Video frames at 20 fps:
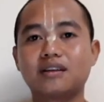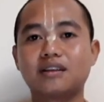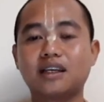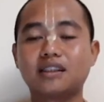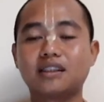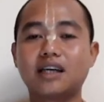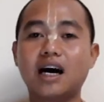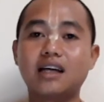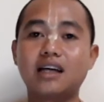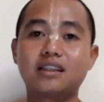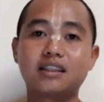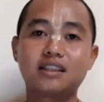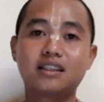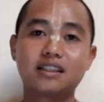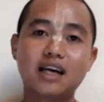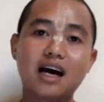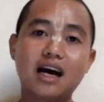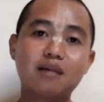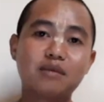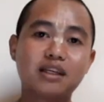
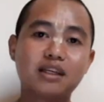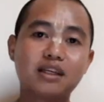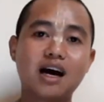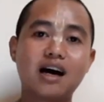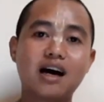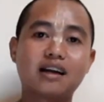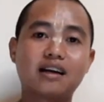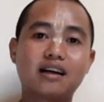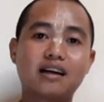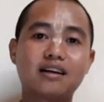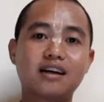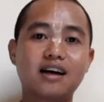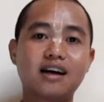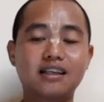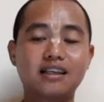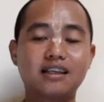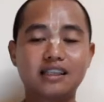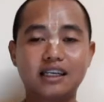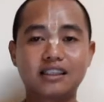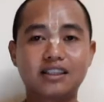Tathatistami
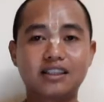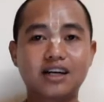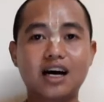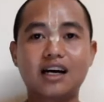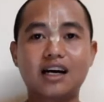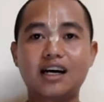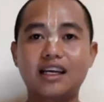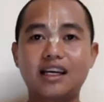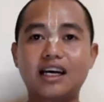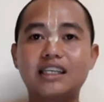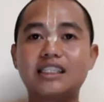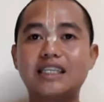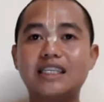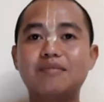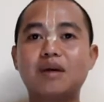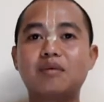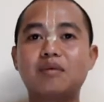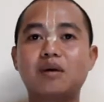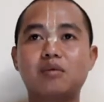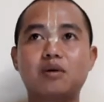narada yatra gayanti
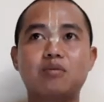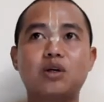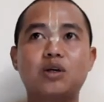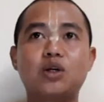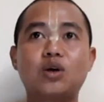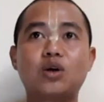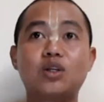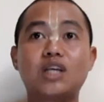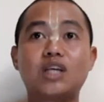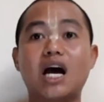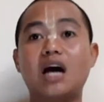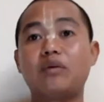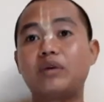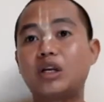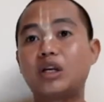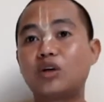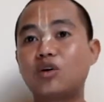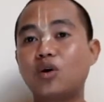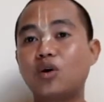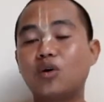mamapi. Because I
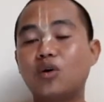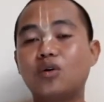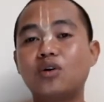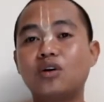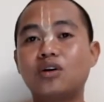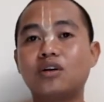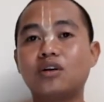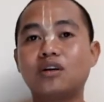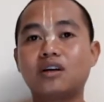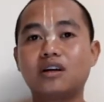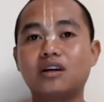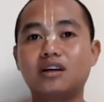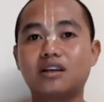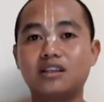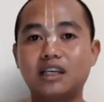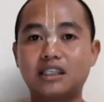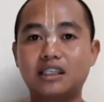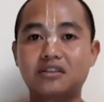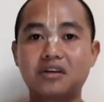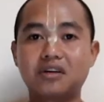will go
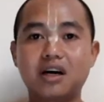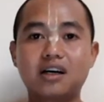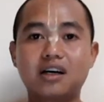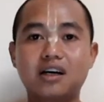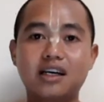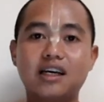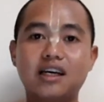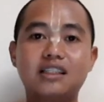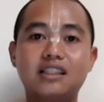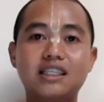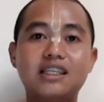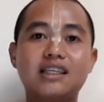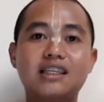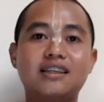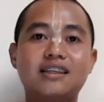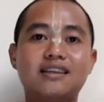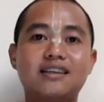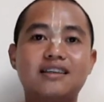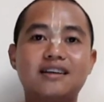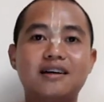yatra
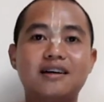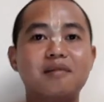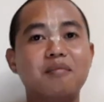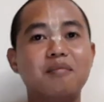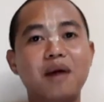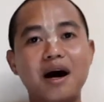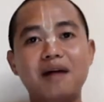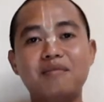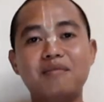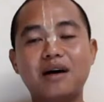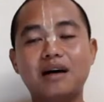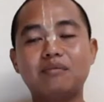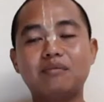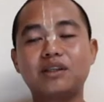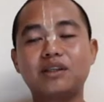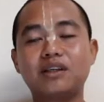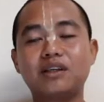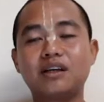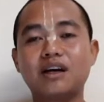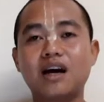gayanti mam
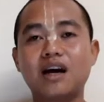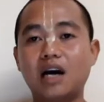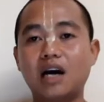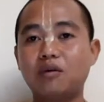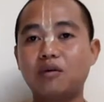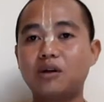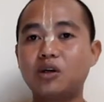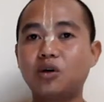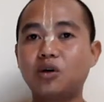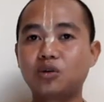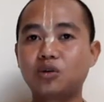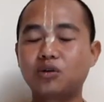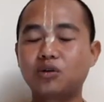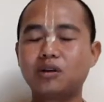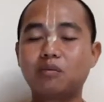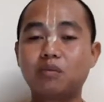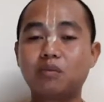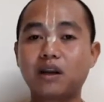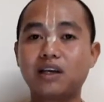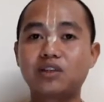api. I will go to
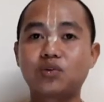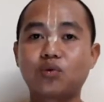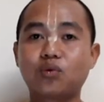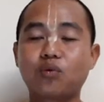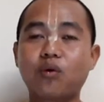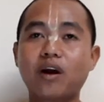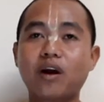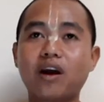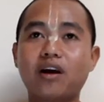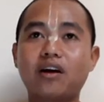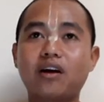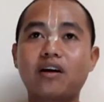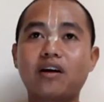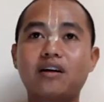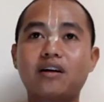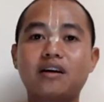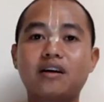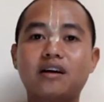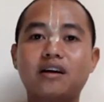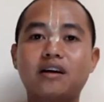the place where